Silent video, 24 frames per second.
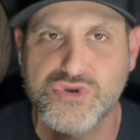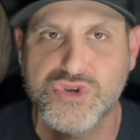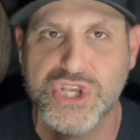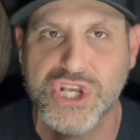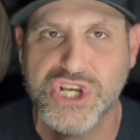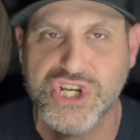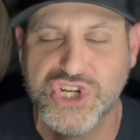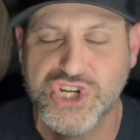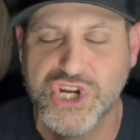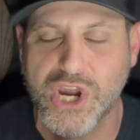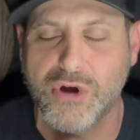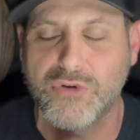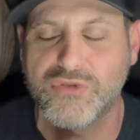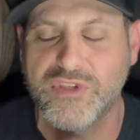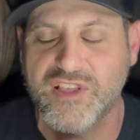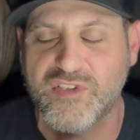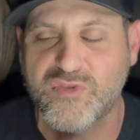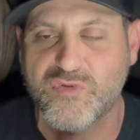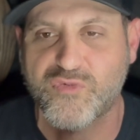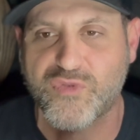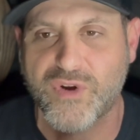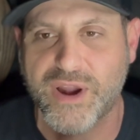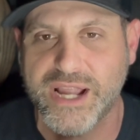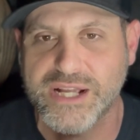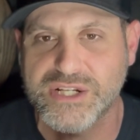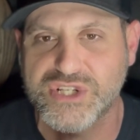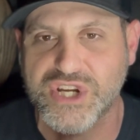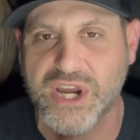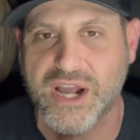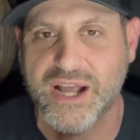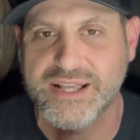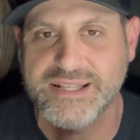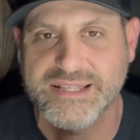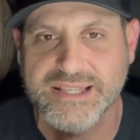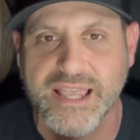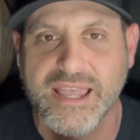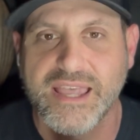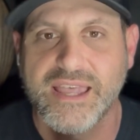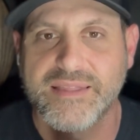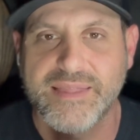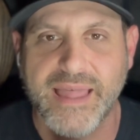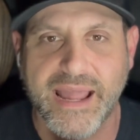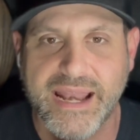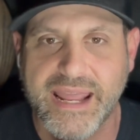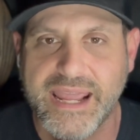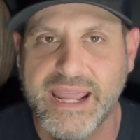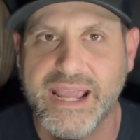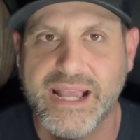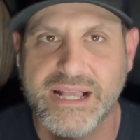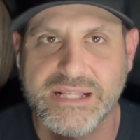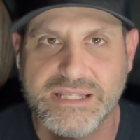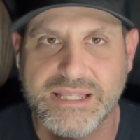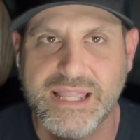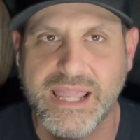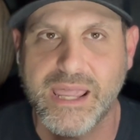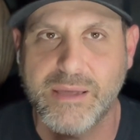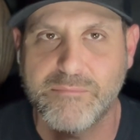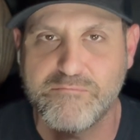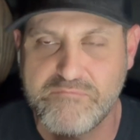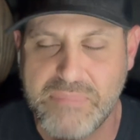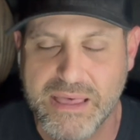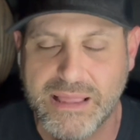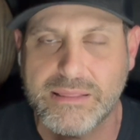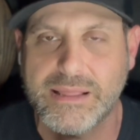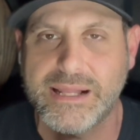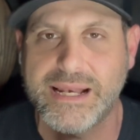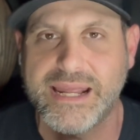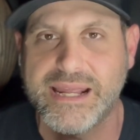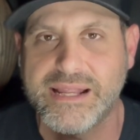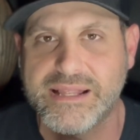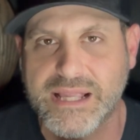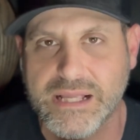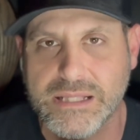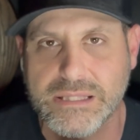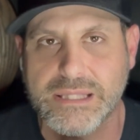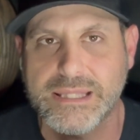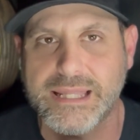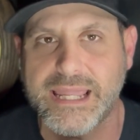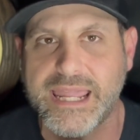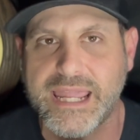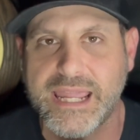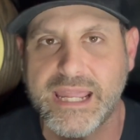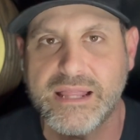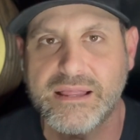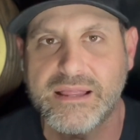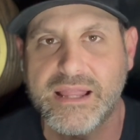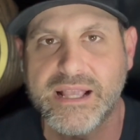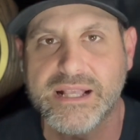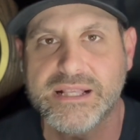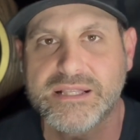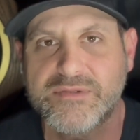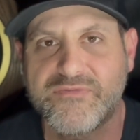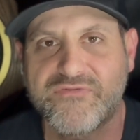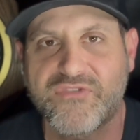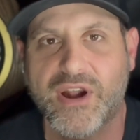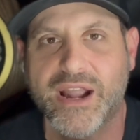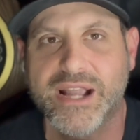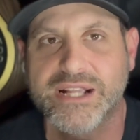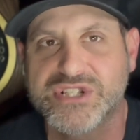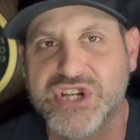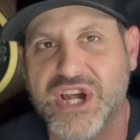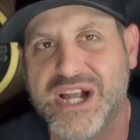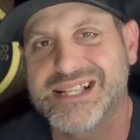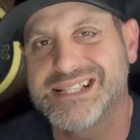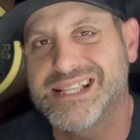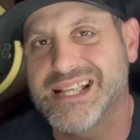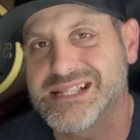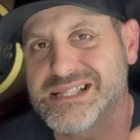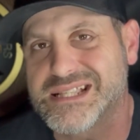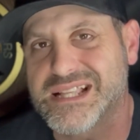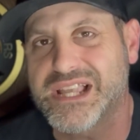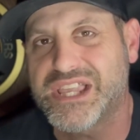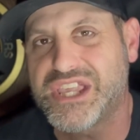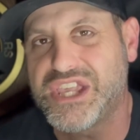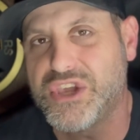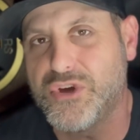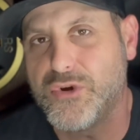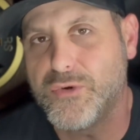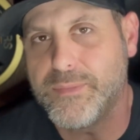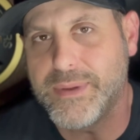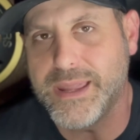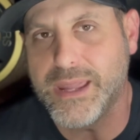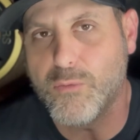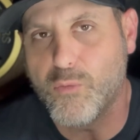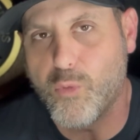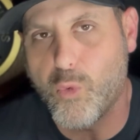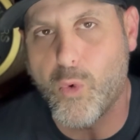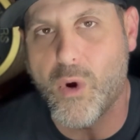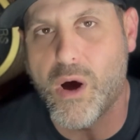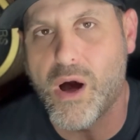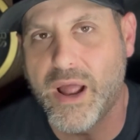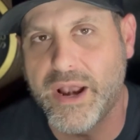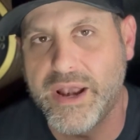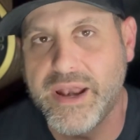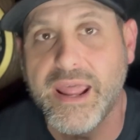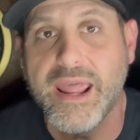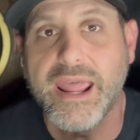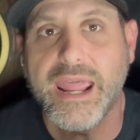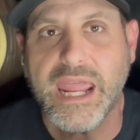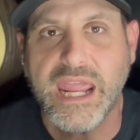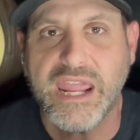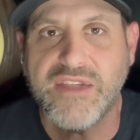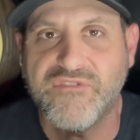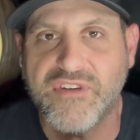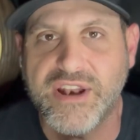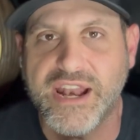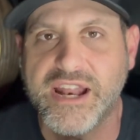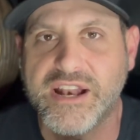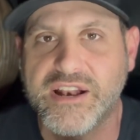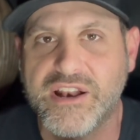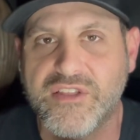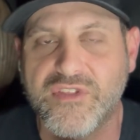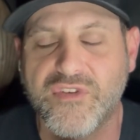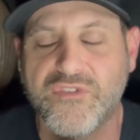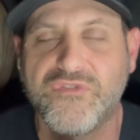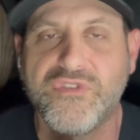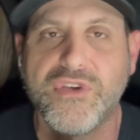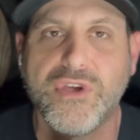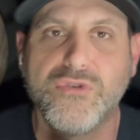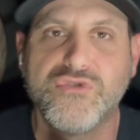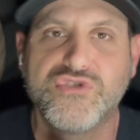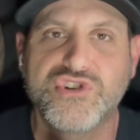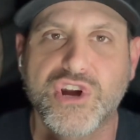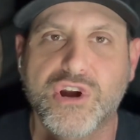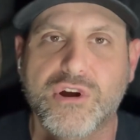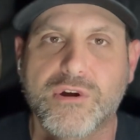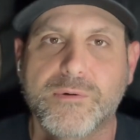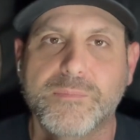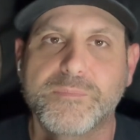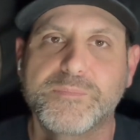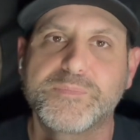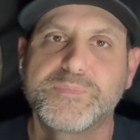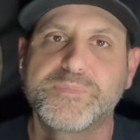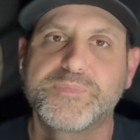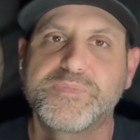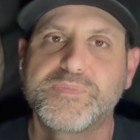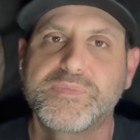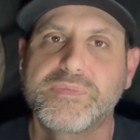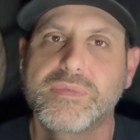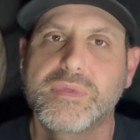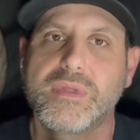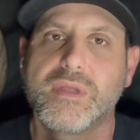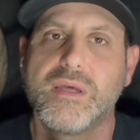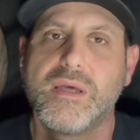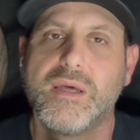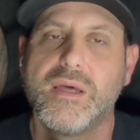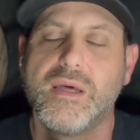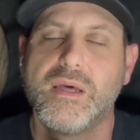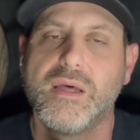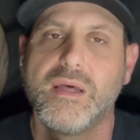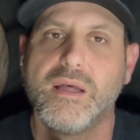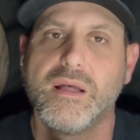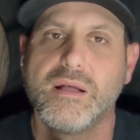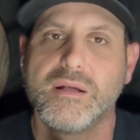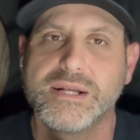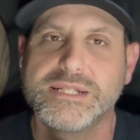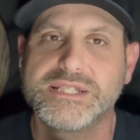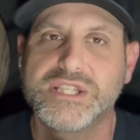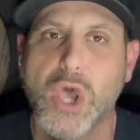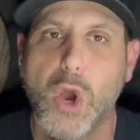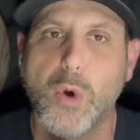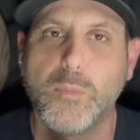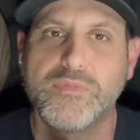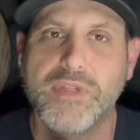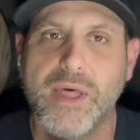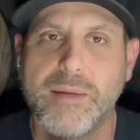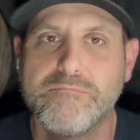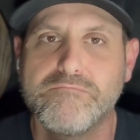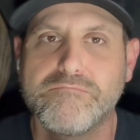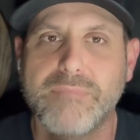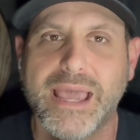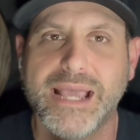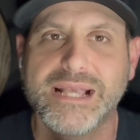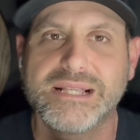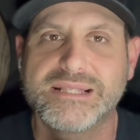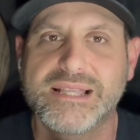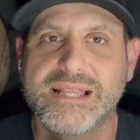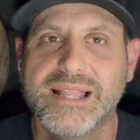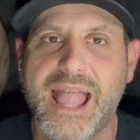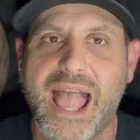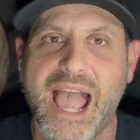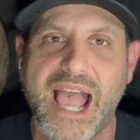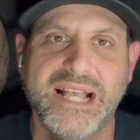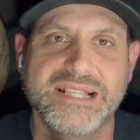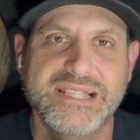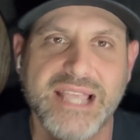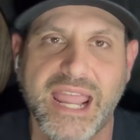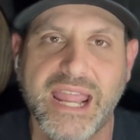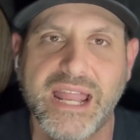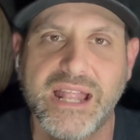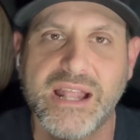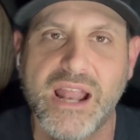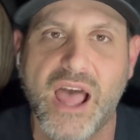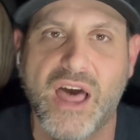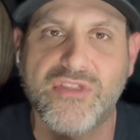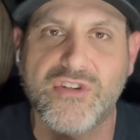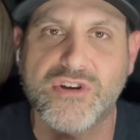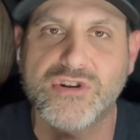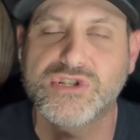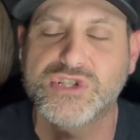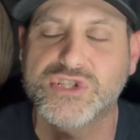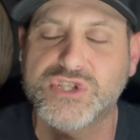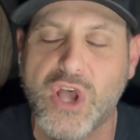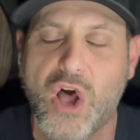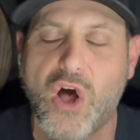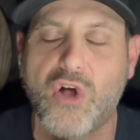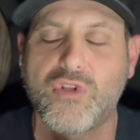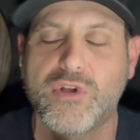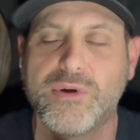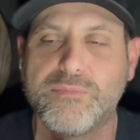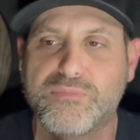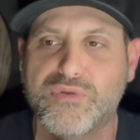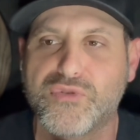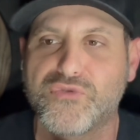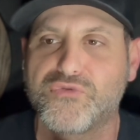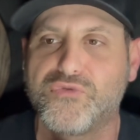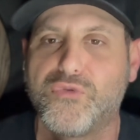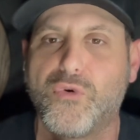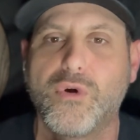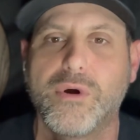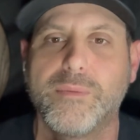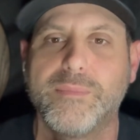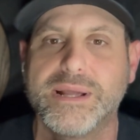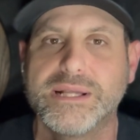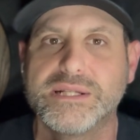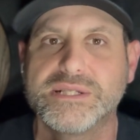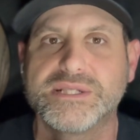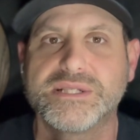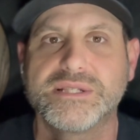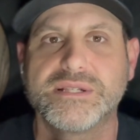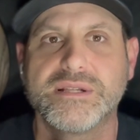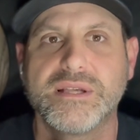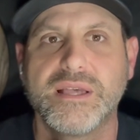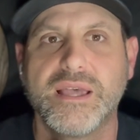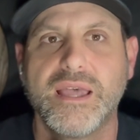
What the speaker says: to show this franchise that he has the ability to lead this franchise as the QB1 even into the future. Let's hope that Mason has another solid performance.